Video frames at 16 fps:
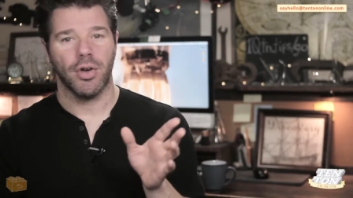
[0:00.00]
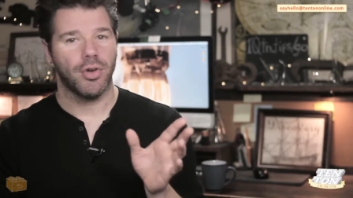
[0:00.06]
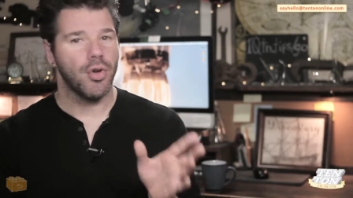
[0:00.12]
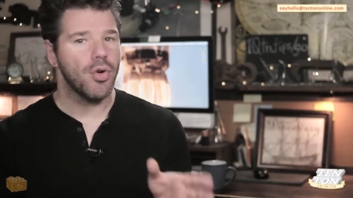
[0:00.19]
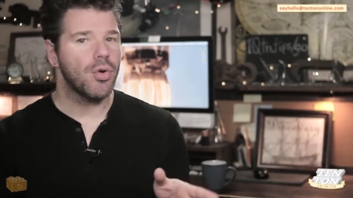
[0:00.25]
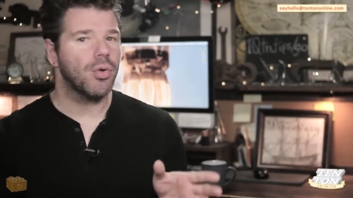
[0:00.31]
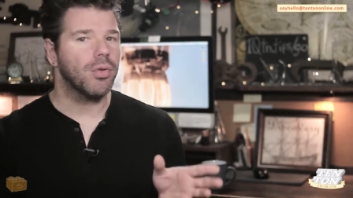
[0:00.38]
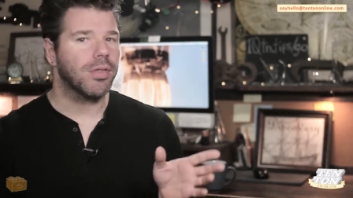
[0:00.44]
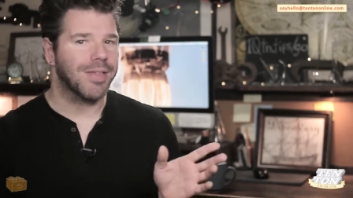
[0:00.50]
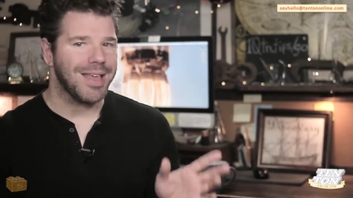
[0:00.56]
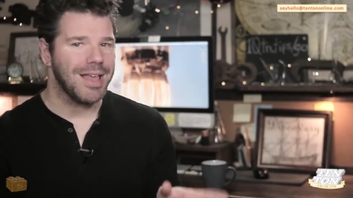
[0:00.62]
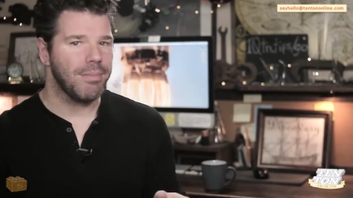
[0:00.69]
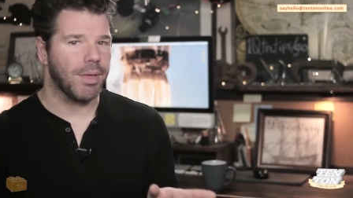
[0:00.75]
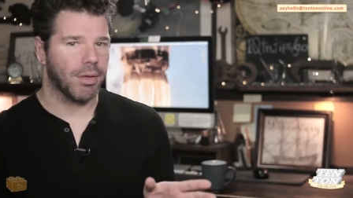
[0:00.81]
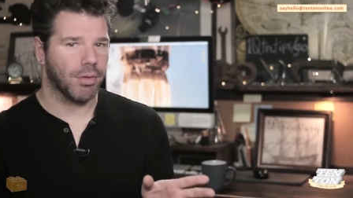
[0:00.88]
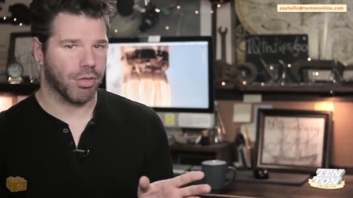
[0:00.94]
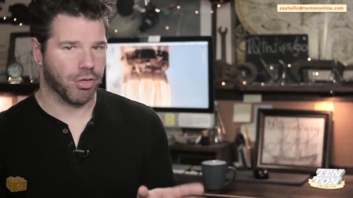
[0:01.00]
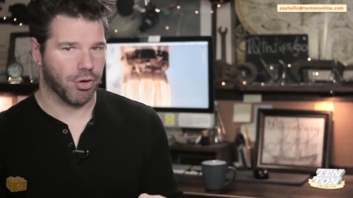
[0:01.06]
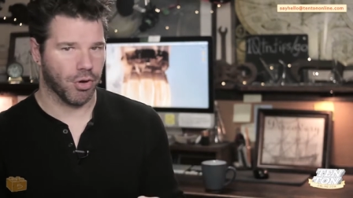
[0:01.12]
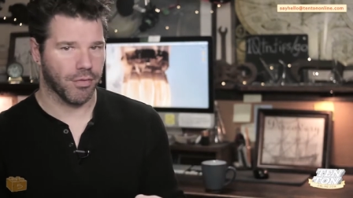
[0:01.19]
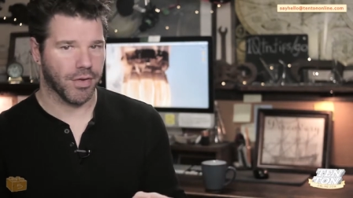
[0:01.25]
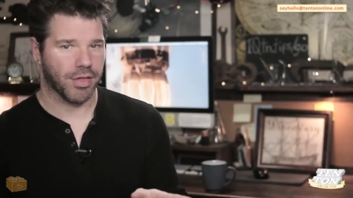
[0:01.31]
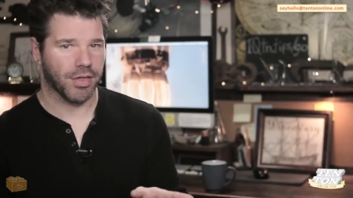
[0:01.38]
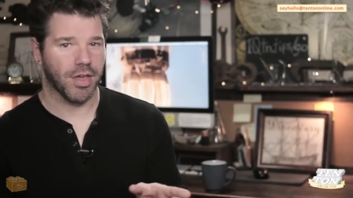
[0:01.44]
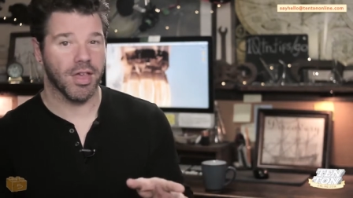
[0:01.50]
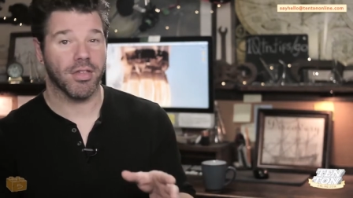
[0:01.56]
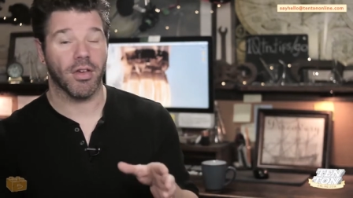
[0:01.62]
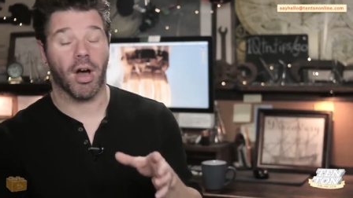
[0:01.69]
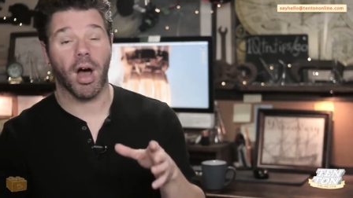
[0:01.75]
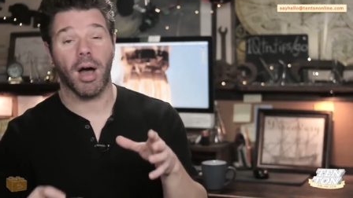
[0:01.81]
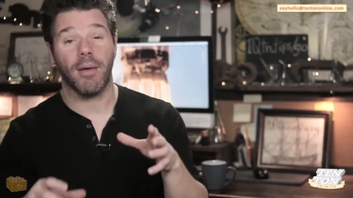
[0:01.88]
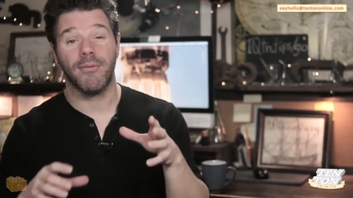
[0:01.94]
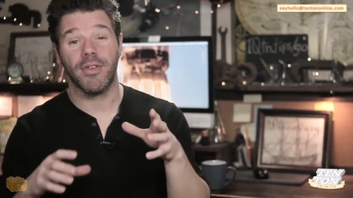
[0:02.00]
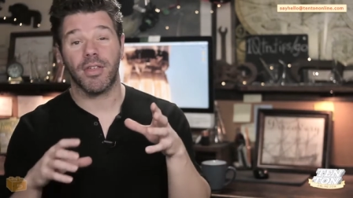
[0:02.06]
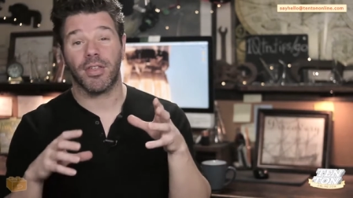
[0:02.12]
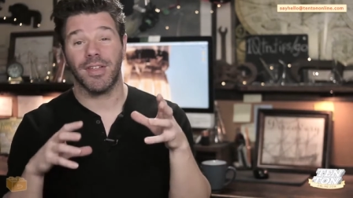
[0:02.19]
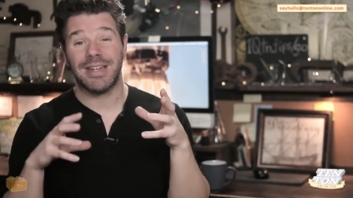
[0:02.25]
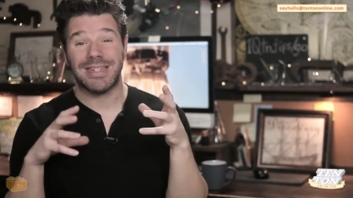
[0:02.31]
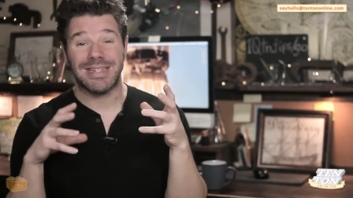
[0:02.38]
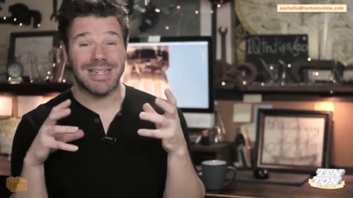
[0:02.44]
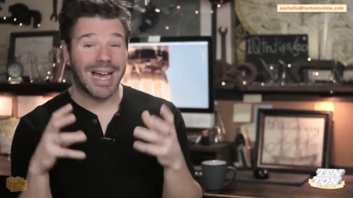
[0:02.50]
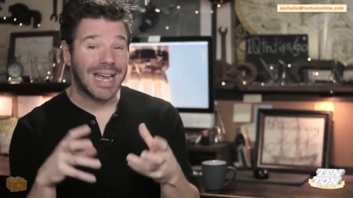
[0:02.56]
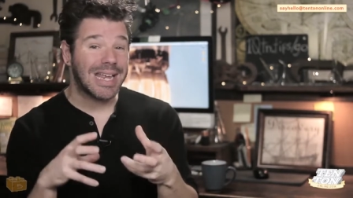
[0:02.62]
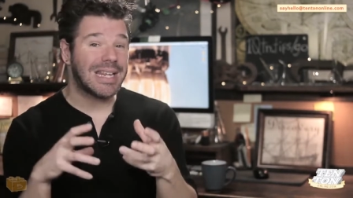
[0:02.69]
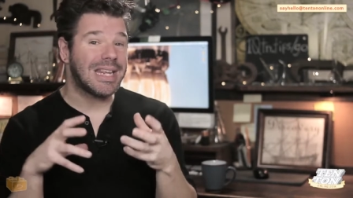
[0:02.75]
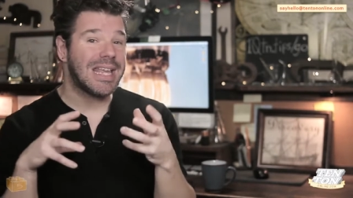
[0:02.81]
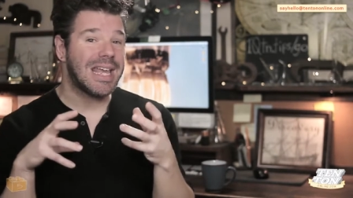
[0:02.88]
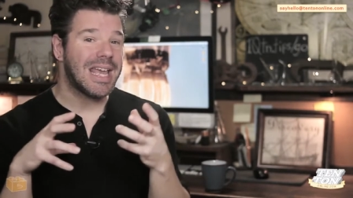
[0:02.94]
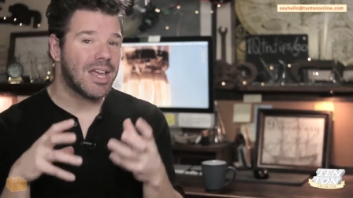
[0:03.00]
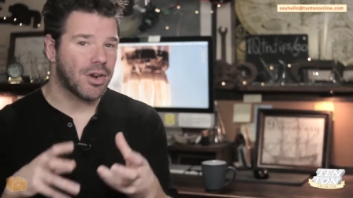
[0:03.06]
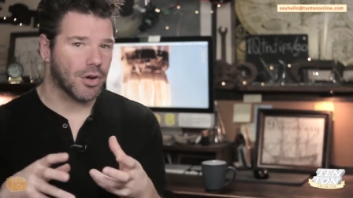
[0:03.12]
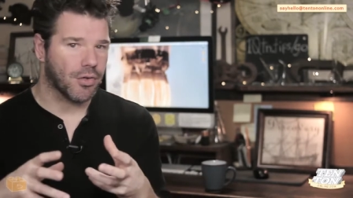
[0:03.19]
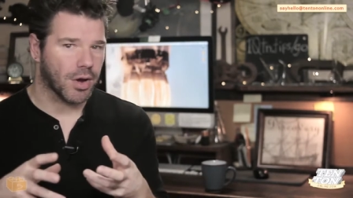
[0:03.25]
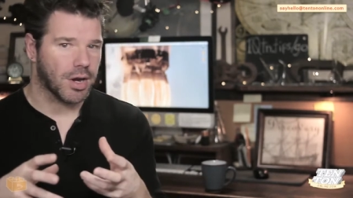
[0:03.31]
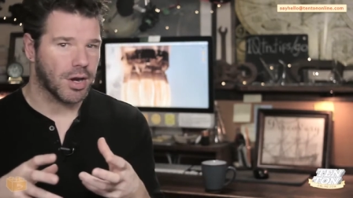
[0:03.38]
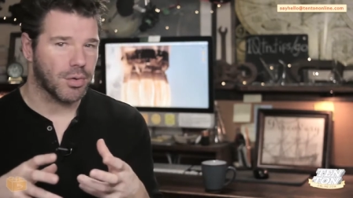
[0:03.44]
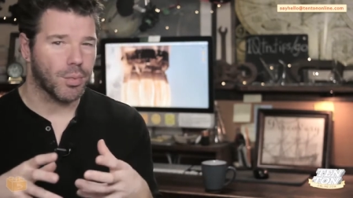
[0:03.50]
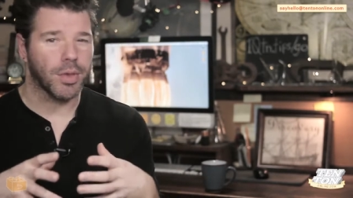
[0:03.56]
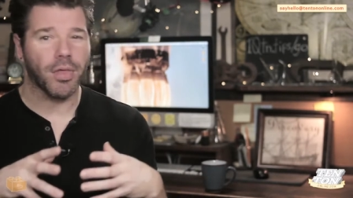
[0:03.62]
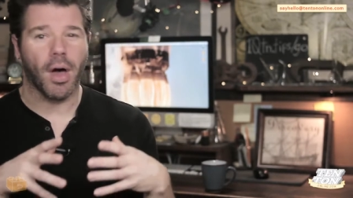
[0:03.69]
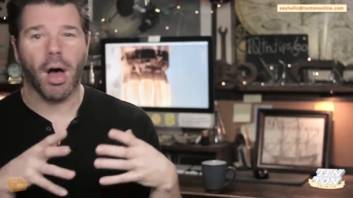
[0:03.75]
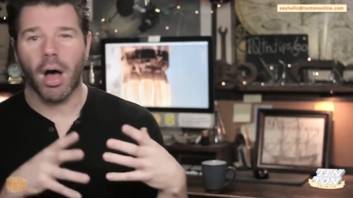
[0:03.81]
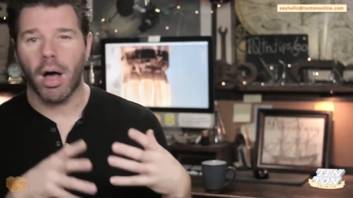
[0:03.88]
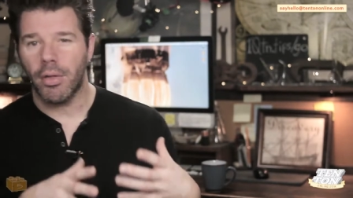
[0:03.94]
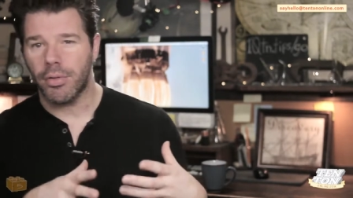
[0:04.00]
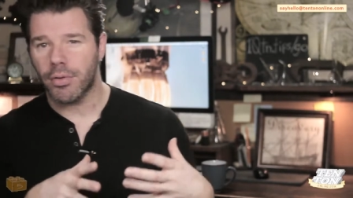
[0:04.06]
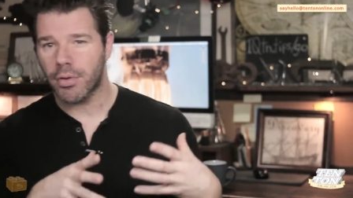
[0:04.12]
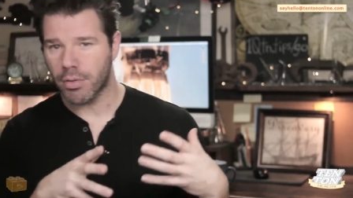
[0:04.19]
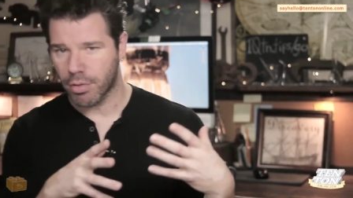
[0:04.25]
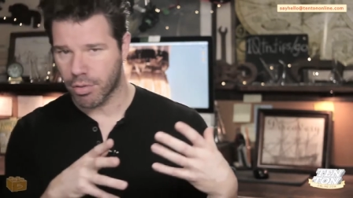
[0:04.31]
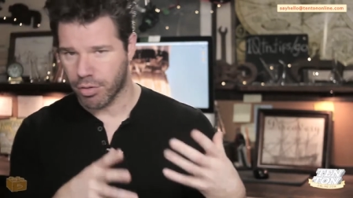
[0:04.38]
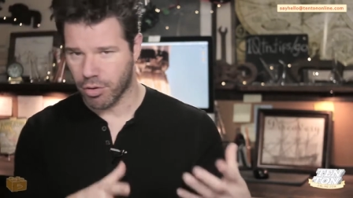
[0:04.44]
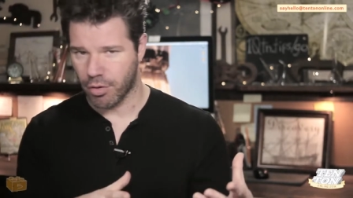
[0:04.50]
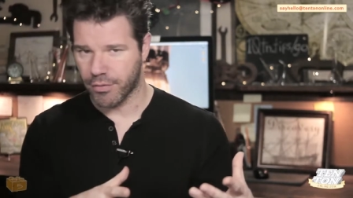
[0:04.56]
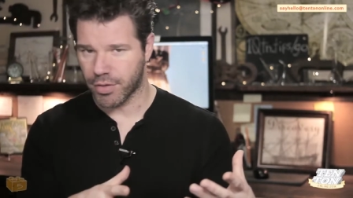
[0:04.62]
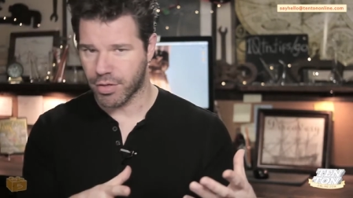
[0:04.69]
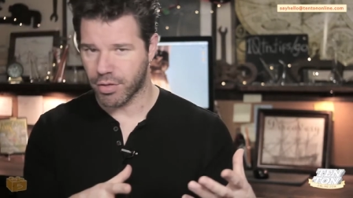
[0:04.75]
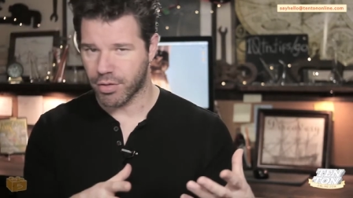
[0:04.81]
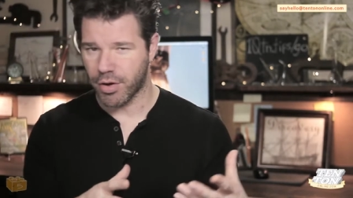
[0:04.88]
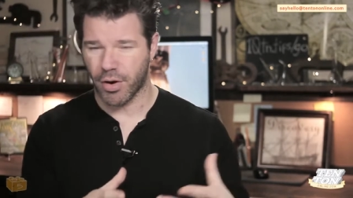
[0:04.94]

Google's email service is obviously tightly integrated with other services.